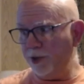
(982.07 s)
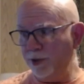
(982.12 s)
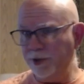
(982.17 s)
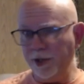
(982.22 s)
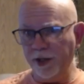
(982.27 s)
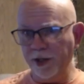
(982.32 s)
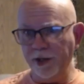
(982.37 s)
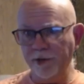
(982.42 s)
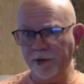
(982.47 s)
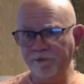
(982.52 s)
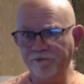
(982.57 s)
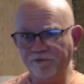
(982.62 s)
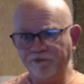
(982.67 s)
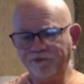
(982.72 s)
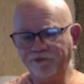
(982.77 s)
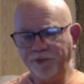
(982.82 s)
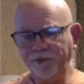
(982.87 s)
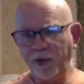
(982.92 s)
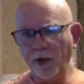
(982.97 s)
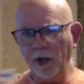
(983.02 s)
again.
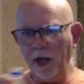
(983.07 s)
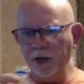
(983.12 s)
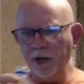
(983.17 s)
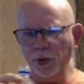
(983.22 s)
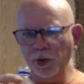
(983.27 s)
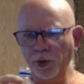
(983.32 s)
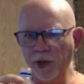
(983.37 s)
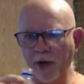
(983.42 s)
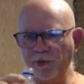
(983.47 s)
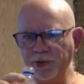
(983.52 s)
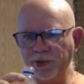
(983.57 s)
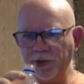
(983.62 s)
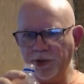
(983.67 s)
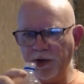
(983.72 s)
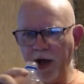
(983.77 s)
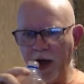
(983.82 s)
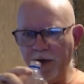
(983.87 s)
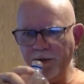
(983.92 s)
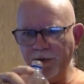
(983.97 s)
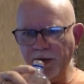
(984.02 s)
I knew that was going to
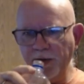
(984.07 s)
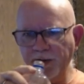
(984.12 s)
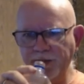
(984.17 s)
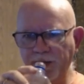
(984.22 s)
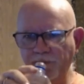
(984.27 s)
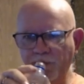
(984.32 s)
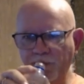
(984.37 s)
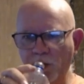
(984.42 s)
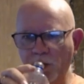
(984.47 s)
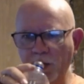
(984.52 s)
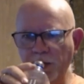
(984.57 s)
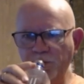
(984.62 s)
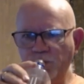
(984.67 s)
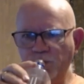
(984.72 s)
happen at some point.